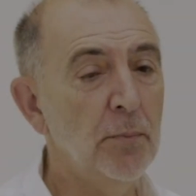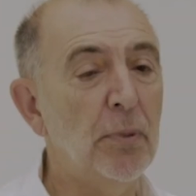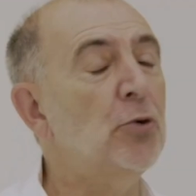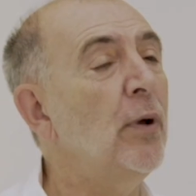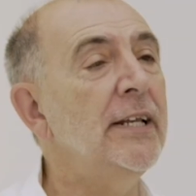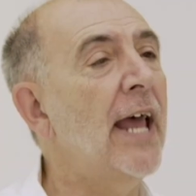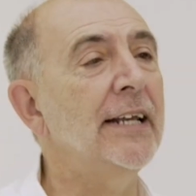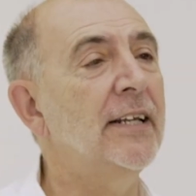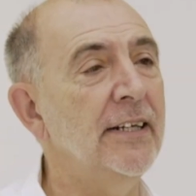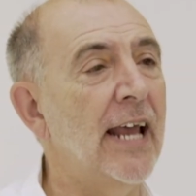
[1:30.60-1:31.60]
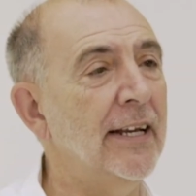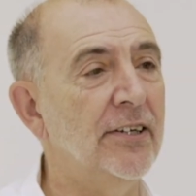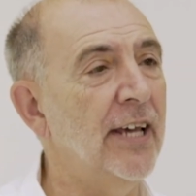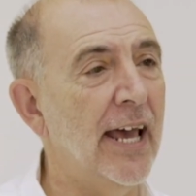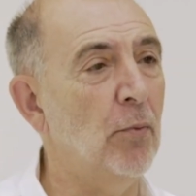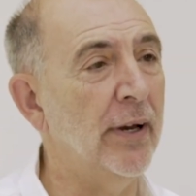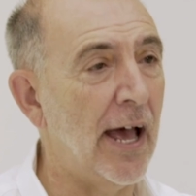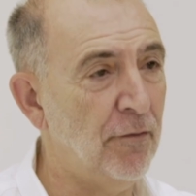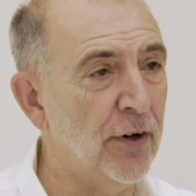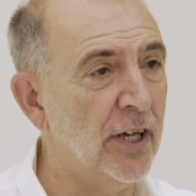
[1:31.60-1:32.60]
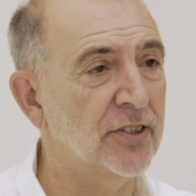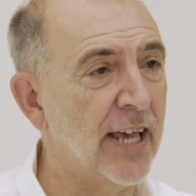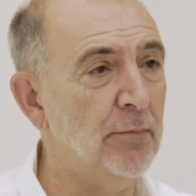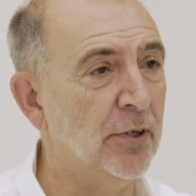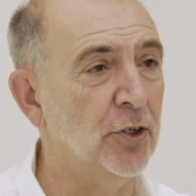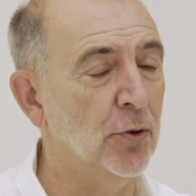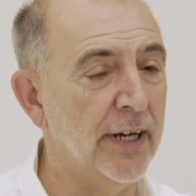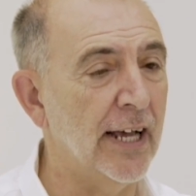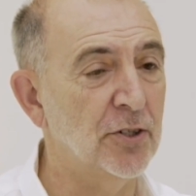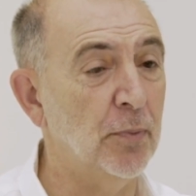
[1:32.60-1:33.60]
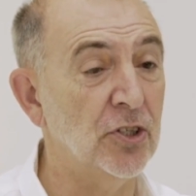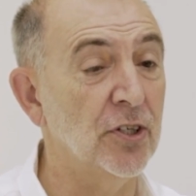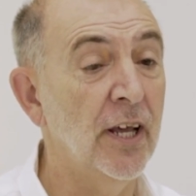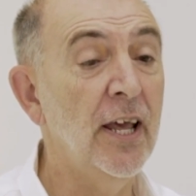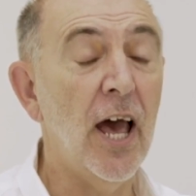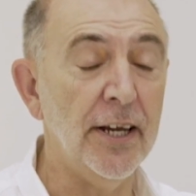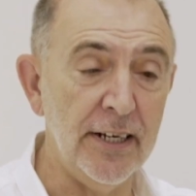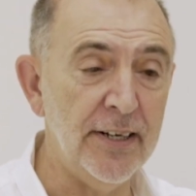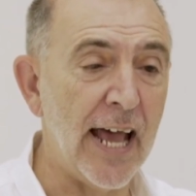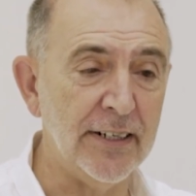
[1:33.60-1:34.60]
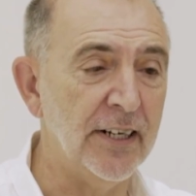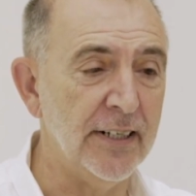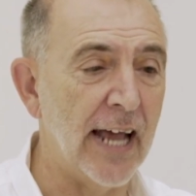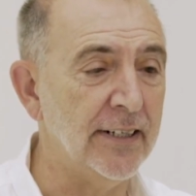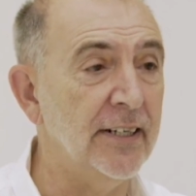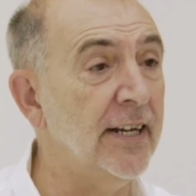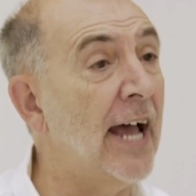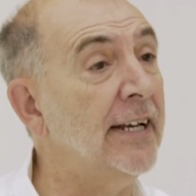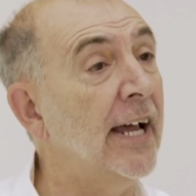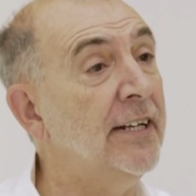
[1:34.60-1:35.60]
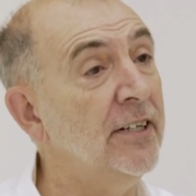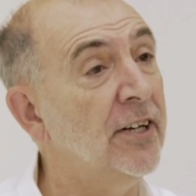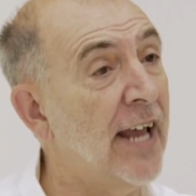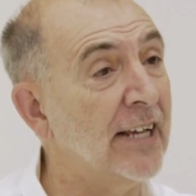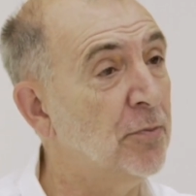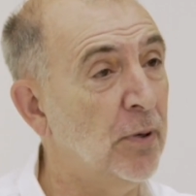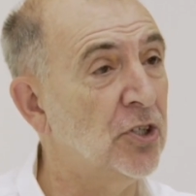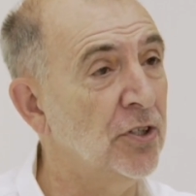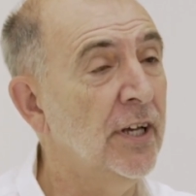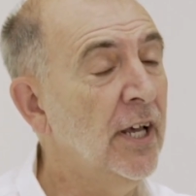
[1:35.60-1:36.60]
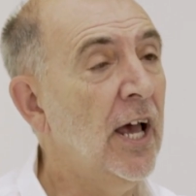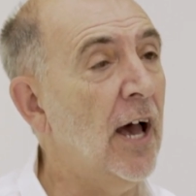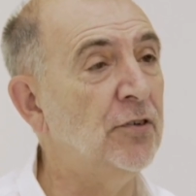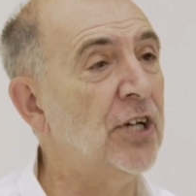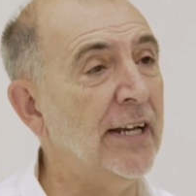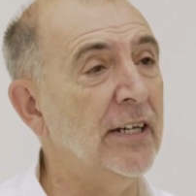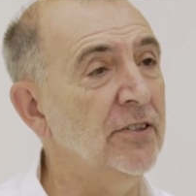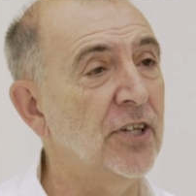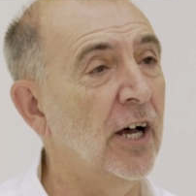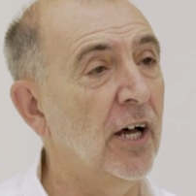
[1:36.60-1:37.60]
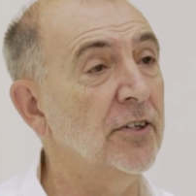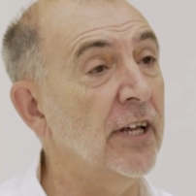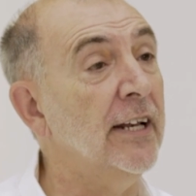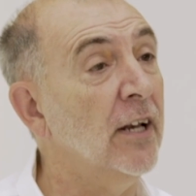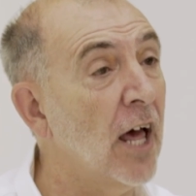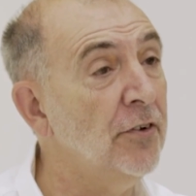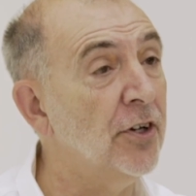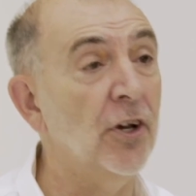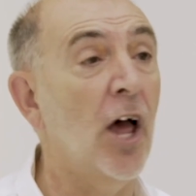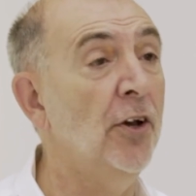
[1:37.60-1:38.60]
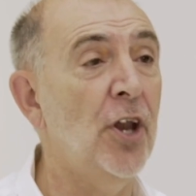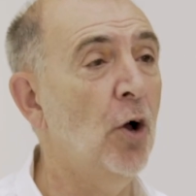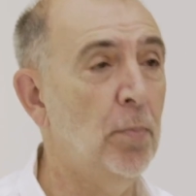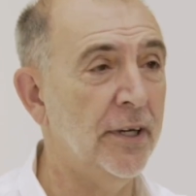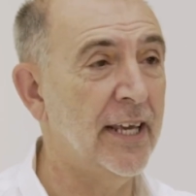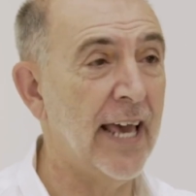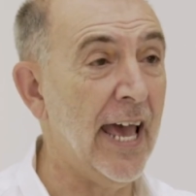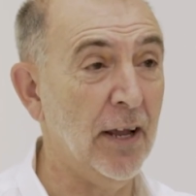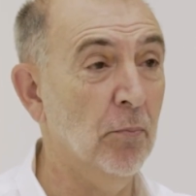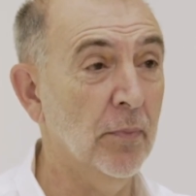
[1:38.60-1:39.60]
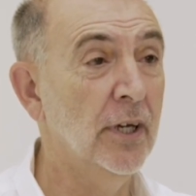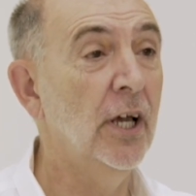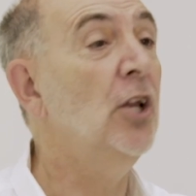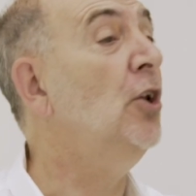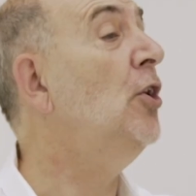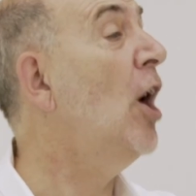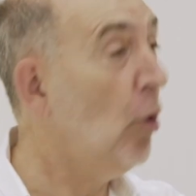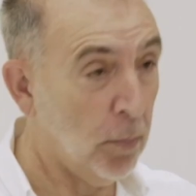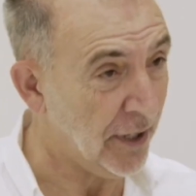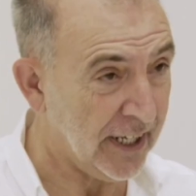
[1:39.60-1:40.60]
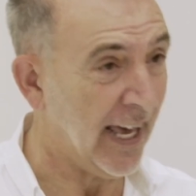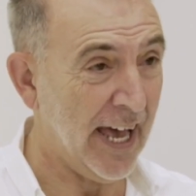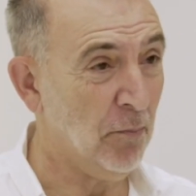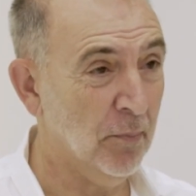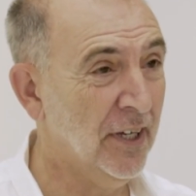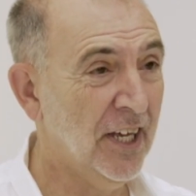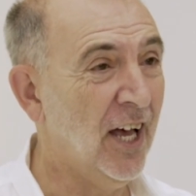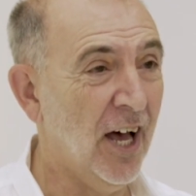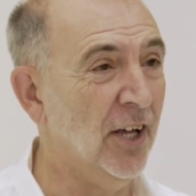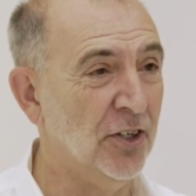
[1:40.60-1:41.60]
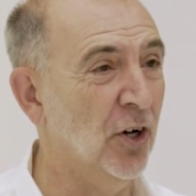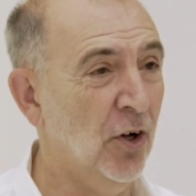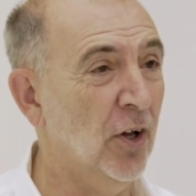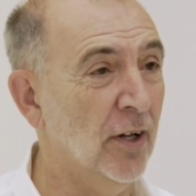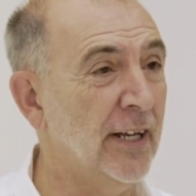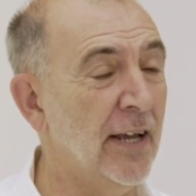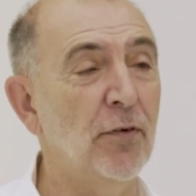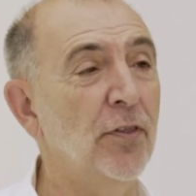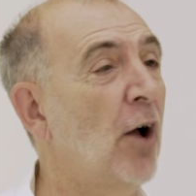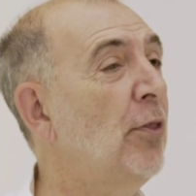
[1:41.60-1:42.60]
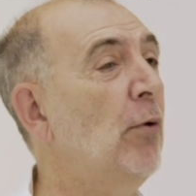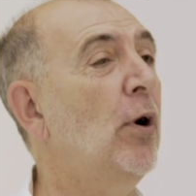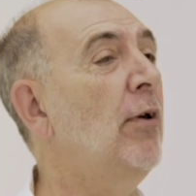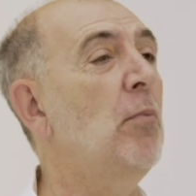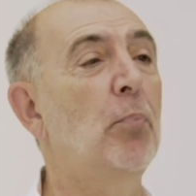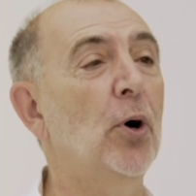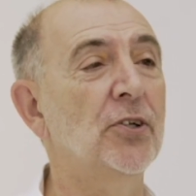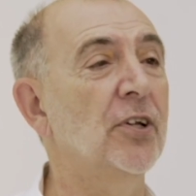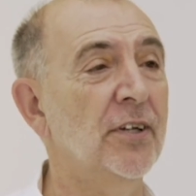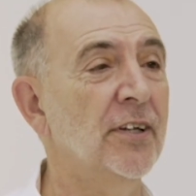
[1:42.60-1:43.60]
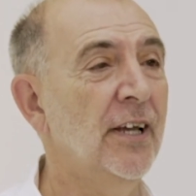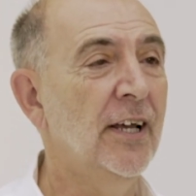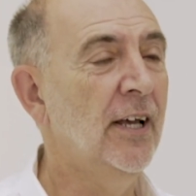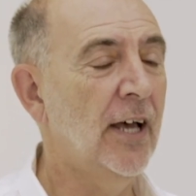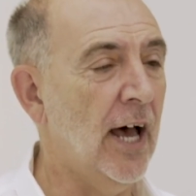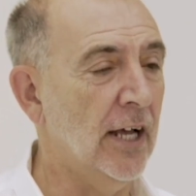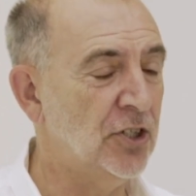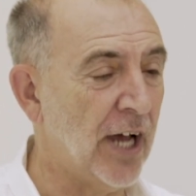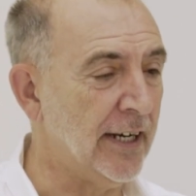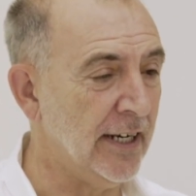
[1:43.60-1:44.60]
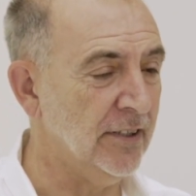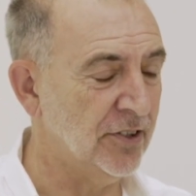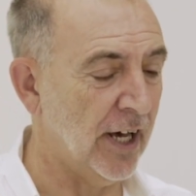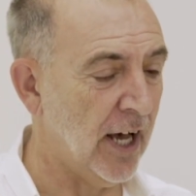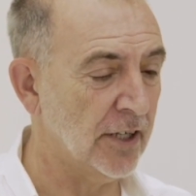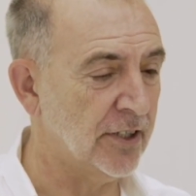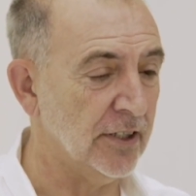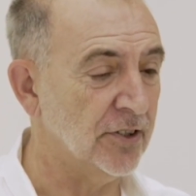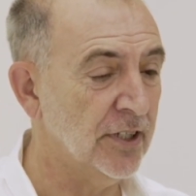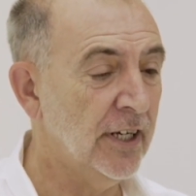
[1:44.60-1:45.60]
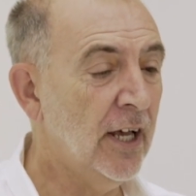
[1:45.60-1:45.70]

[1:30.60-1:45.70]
Between 1998, when I first came to do an exhibition, and in 1999 I did an exhibition of Chinese art in London, and nobody came. Nobody came at all, even though they were important Chinese artists.